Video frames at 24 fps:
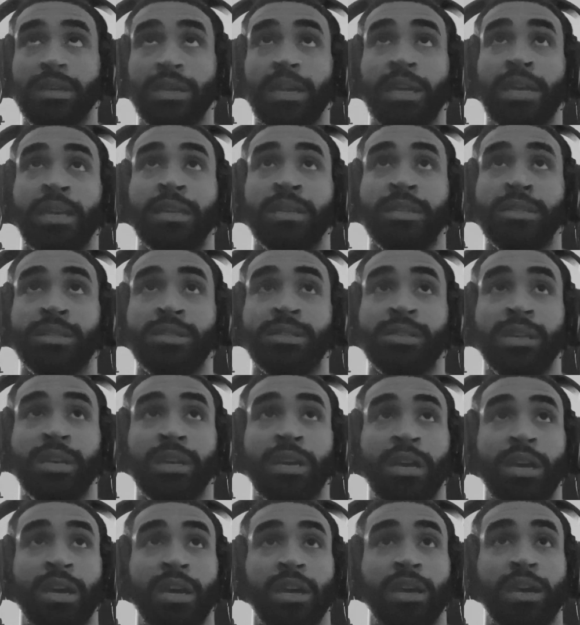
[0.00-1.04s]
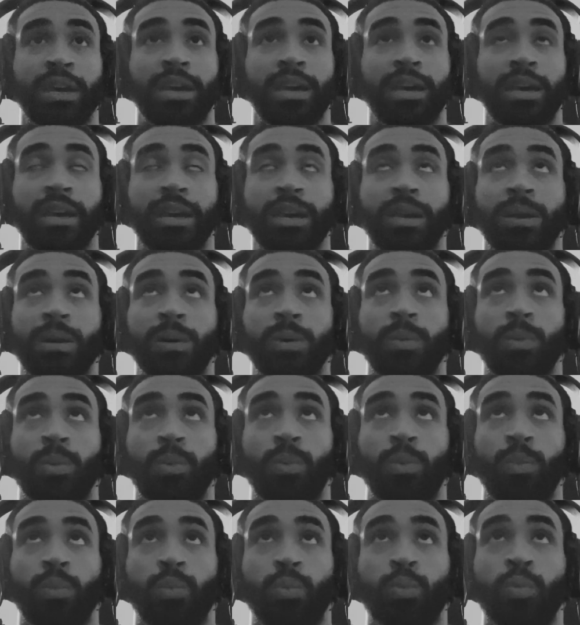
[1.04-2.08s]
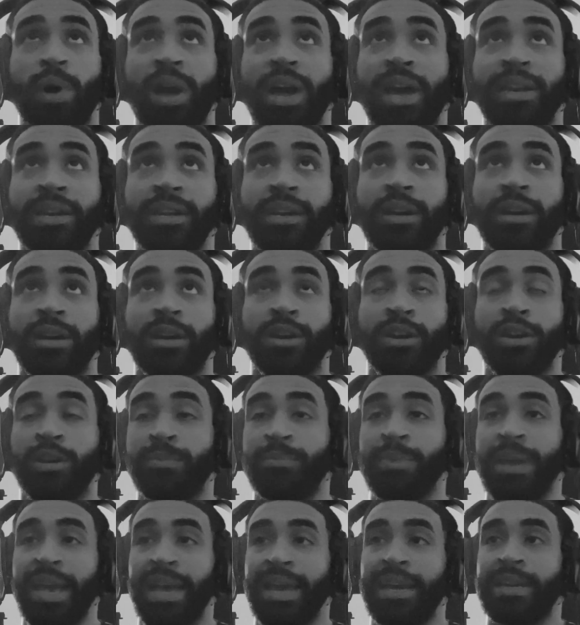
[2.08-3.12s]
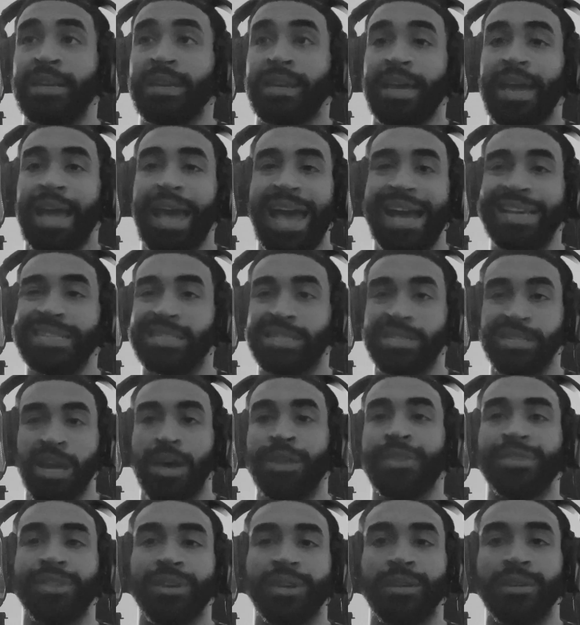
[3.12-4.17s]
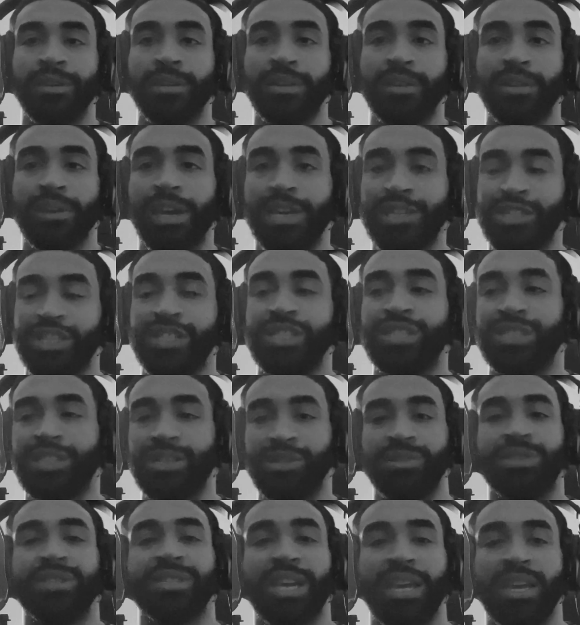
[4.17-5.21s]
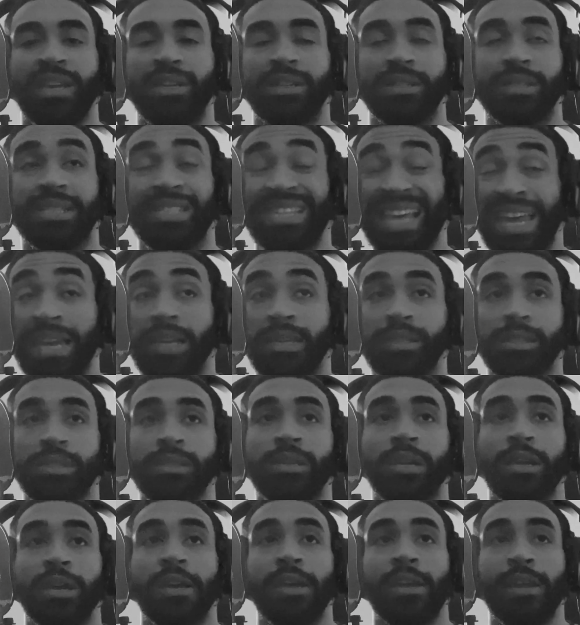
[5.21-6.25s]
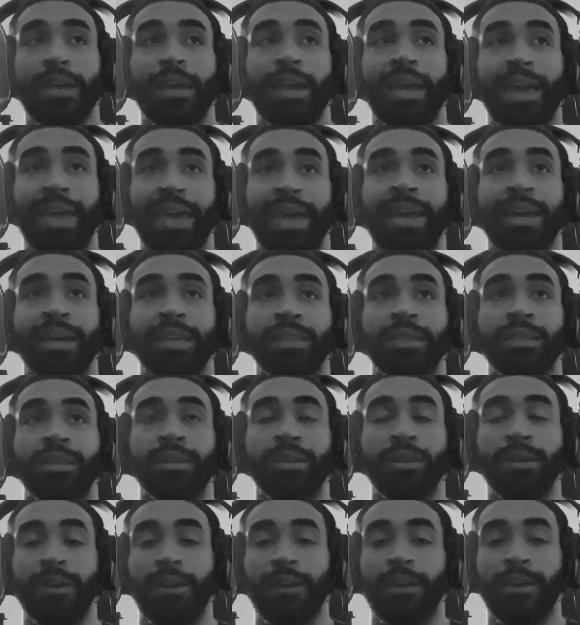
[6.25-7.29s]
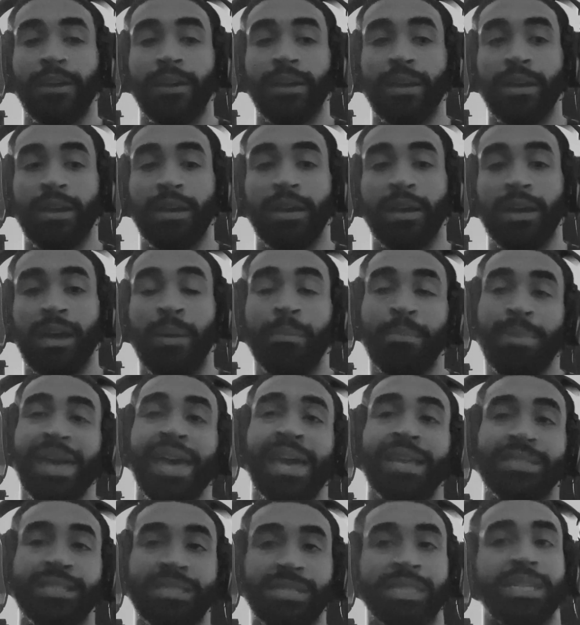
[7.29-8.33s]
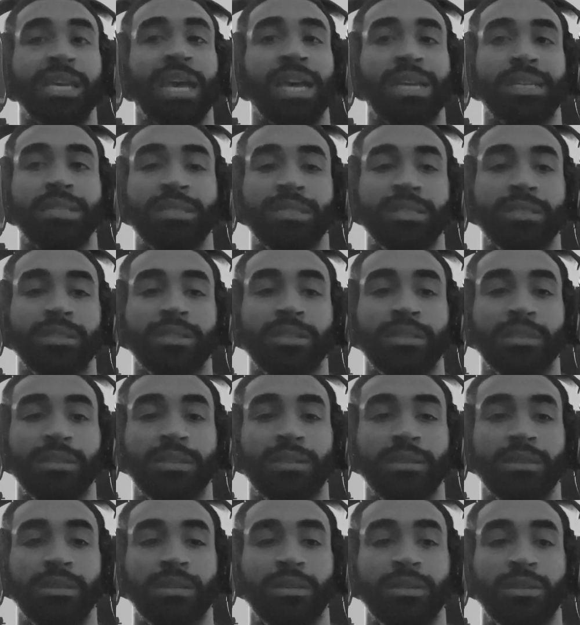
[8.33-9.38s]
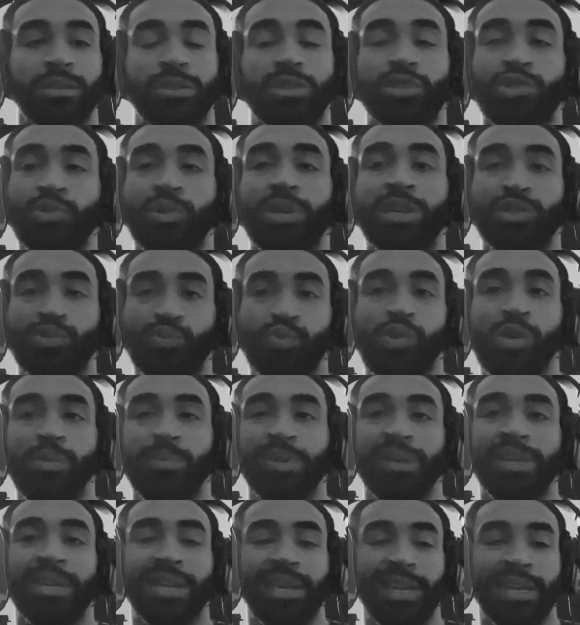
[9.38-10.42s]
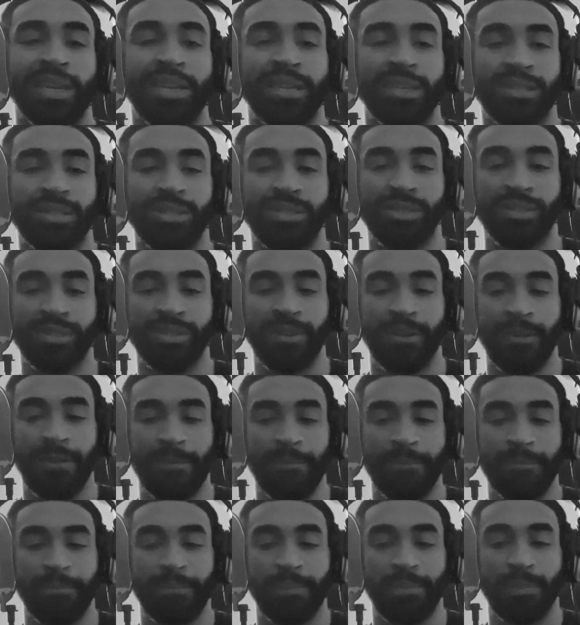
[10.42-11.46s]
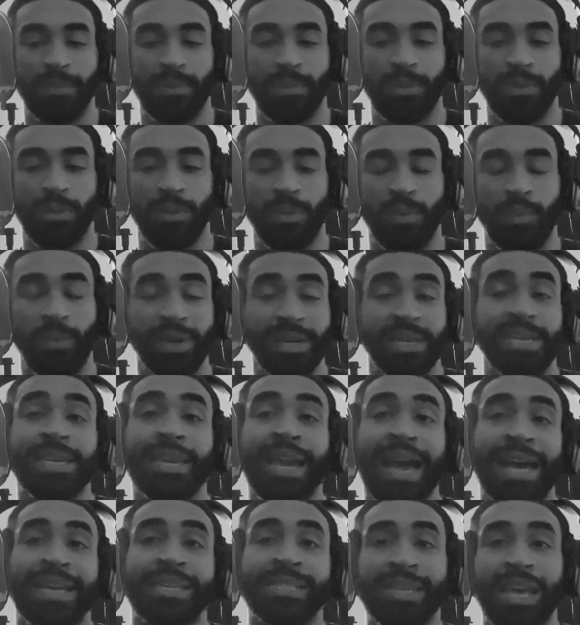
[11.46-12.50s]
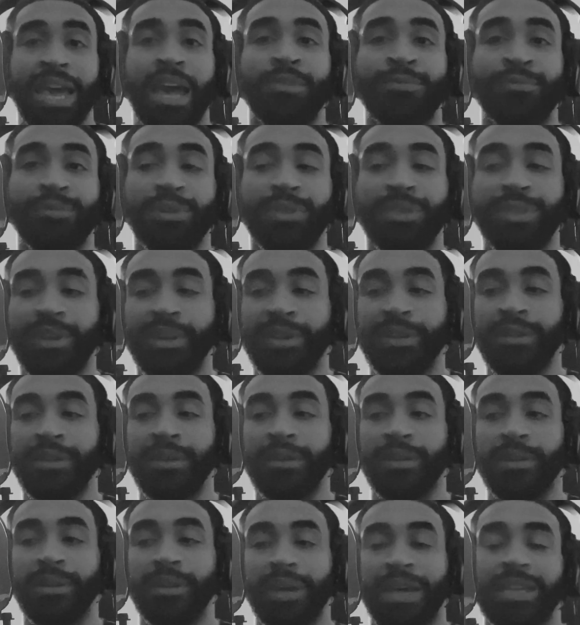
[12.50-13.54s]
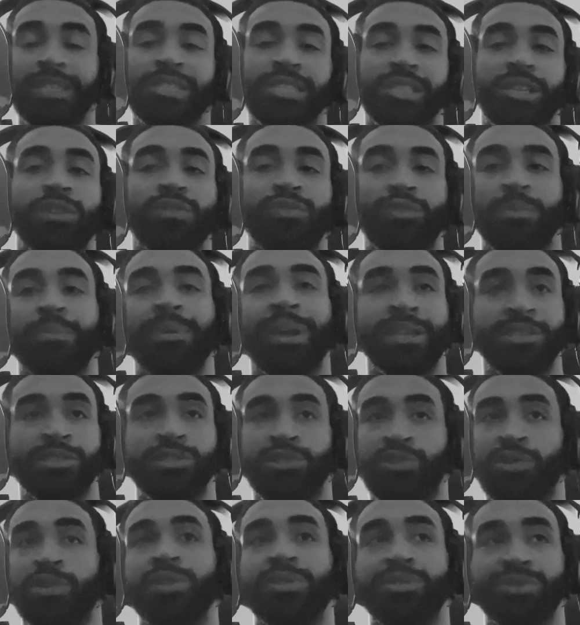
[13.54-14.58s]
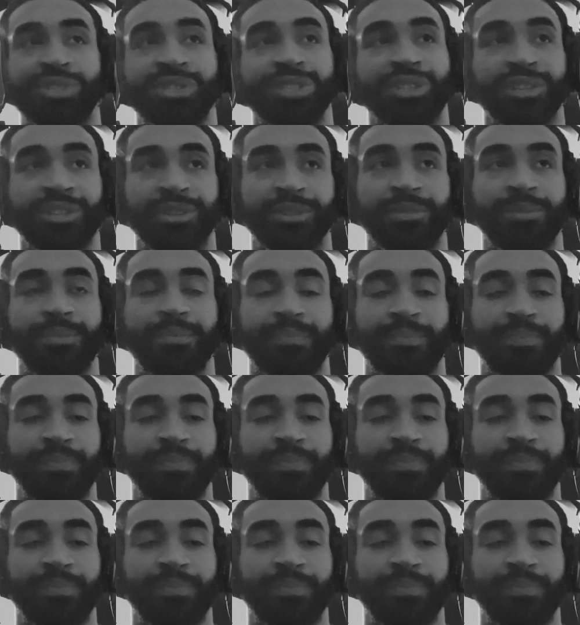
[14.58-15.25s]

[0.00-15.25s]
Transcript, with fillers: is when her man has nothing and she still say stays. And a man's test to his woman is when he has everything and still remains loyal to her.